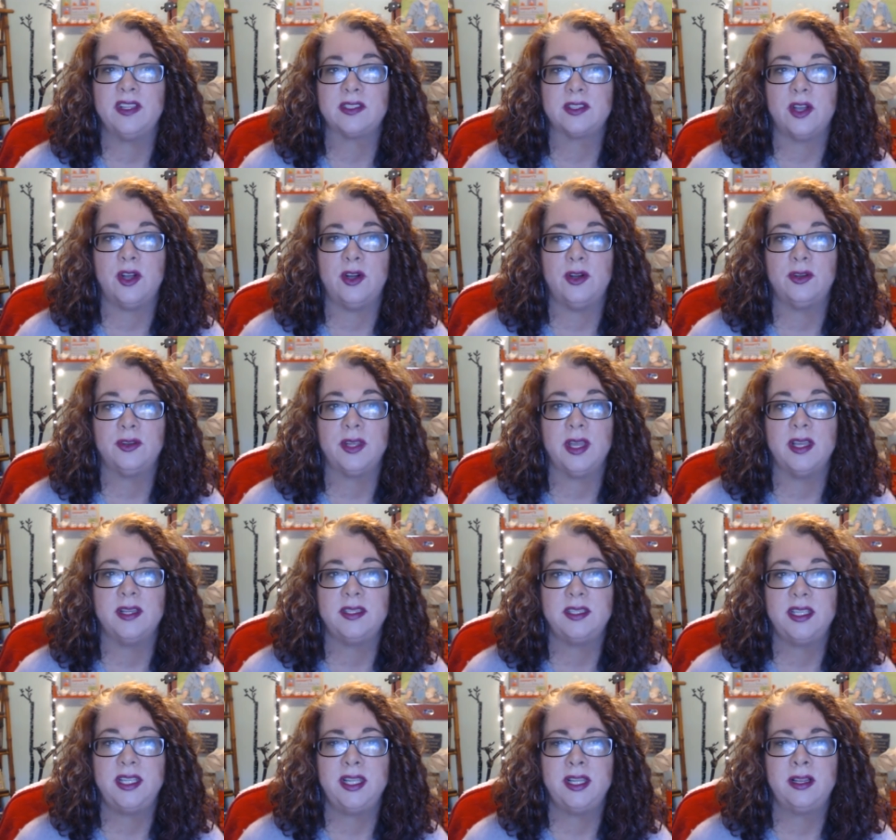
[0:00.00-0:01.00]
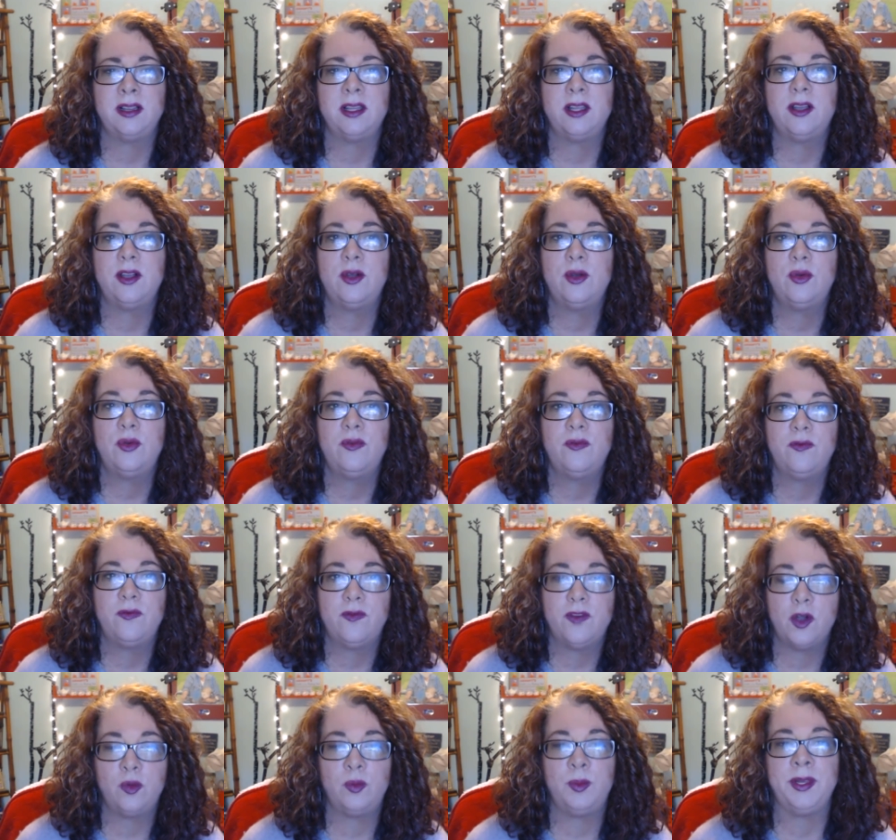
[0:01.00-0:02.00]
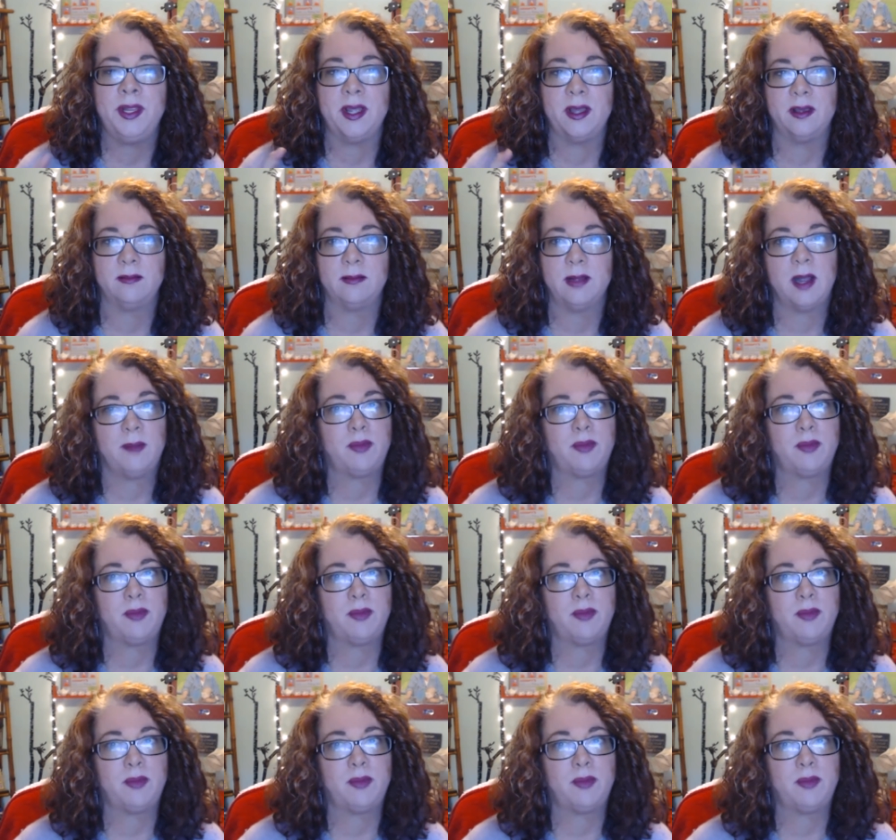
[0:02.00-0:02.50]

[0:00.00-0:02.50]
is called telophobia?